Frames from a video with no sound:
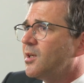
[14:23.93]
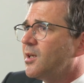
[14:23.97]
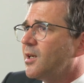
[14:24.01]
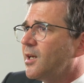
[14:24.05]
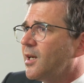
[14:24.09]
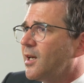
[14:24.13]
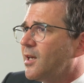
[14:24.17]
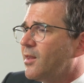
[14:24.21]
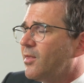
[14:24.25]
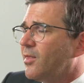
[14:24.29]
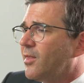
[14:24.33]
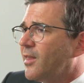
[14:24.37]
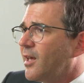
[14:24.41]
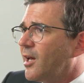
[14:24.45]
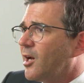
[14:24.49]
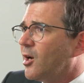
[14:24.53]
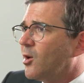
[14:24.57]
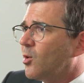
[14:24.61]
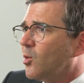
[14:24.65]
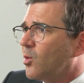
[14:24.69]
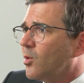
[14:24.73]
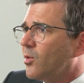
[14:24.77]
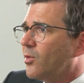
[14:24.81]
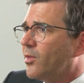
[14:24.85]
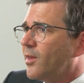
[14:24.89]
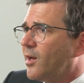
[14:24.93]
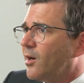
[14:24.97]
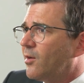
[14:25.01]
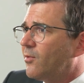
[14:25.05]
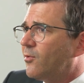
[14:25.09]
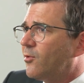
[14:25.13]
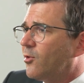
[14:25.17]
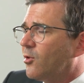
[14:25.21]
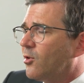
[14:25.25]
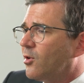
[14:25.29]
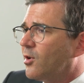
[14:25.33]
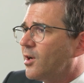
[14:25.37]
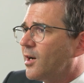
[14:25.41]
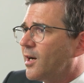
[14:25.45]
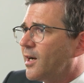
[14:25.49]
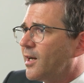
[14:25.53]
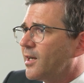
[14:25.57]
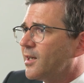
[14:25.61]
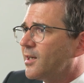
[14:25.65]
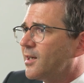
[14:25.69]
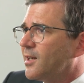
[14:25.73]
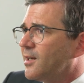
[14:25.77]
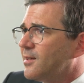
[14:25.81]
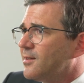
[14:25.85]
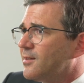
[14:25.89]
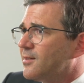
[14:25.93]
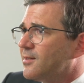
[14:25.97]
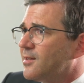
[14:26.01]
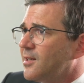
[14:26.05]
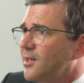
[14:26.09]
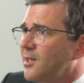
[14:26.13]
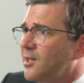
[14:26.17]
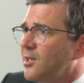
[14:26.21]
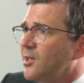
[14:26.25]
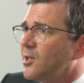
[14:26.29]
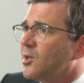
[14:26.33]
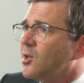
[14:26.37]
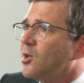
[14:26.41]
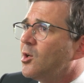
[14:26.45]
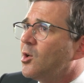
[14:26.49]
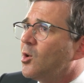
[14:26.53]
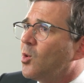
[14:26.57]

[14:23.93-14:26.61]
And therefore I can see